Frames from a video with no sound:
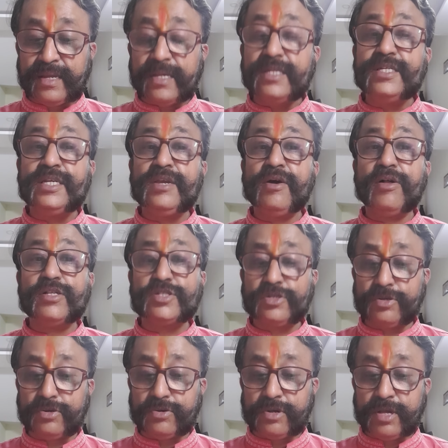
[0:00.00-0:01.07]
She
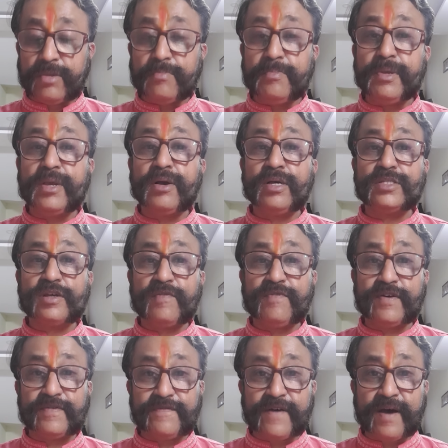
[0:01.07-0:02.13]
also, because of
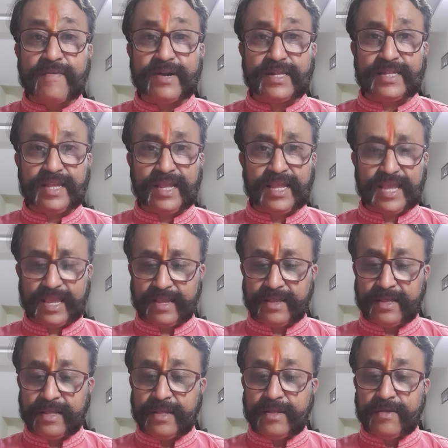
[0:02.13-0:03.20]
her forward thinking,
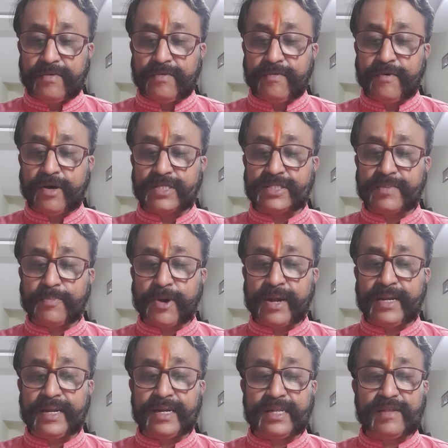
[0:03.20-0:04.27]
was
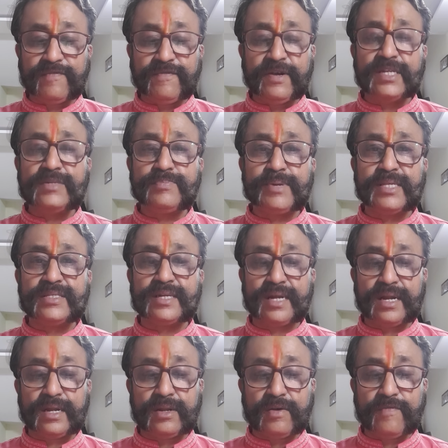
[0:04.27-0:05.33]
appointed the first
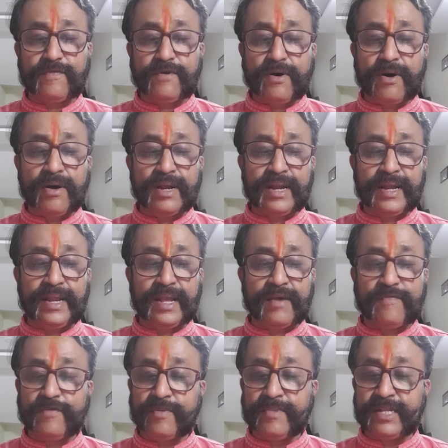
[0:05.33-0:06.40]
president of All India
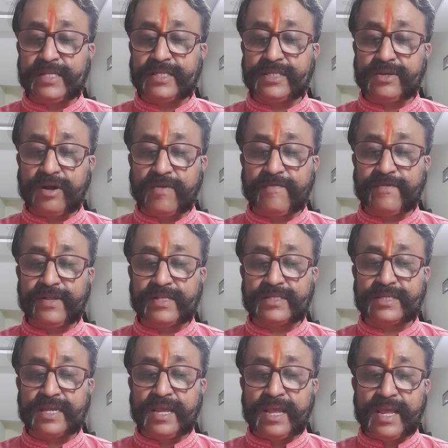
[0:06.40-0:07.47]
Women's
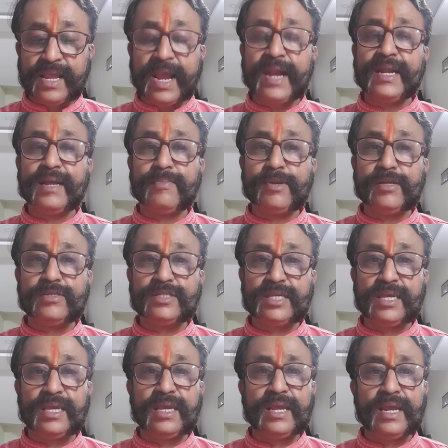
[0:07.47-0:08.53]
Conference AIWC
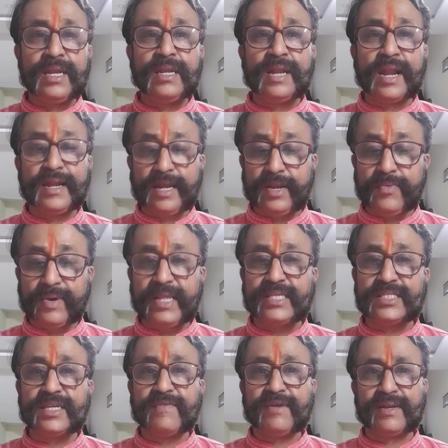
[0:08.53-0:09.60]
in
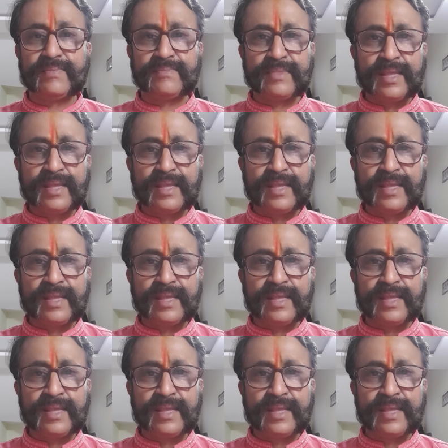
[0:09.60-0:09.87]
1927.